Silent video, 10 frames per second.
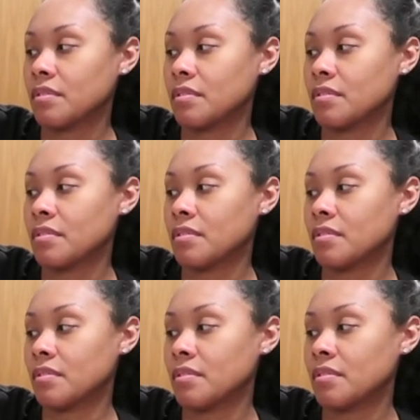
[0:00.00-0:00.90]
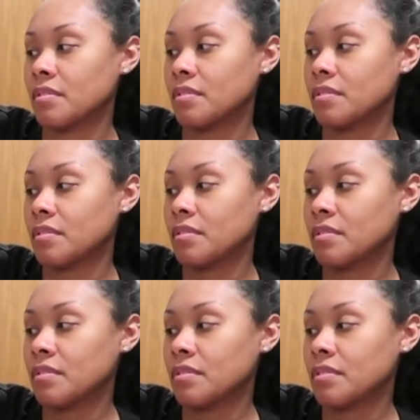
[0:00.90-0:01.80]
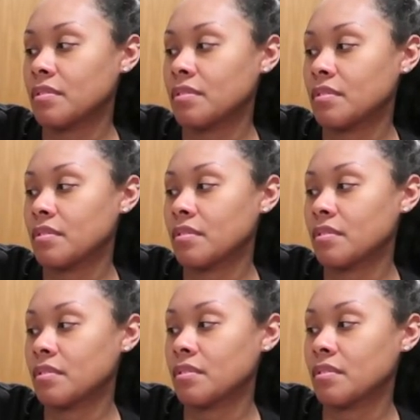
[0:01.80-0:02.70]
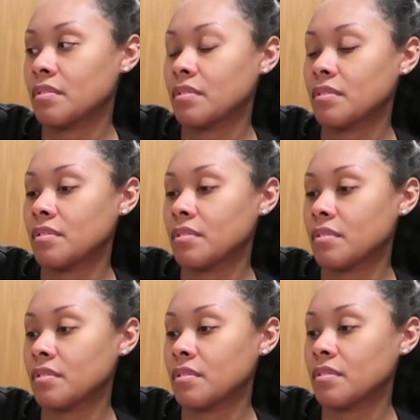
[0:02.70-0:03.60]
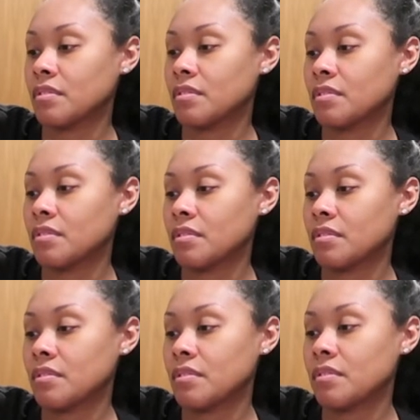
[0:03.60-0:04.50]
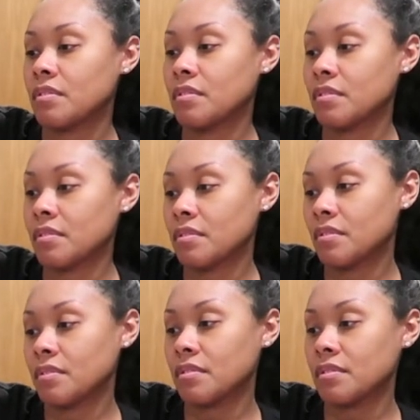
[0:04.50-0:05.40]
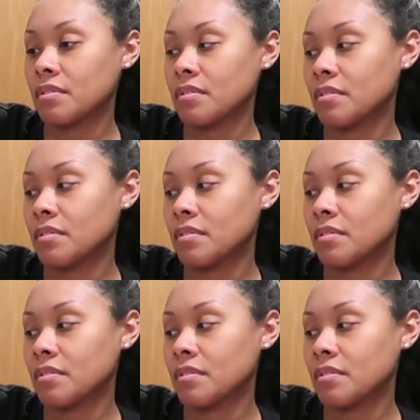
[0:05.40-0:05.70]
[no speech]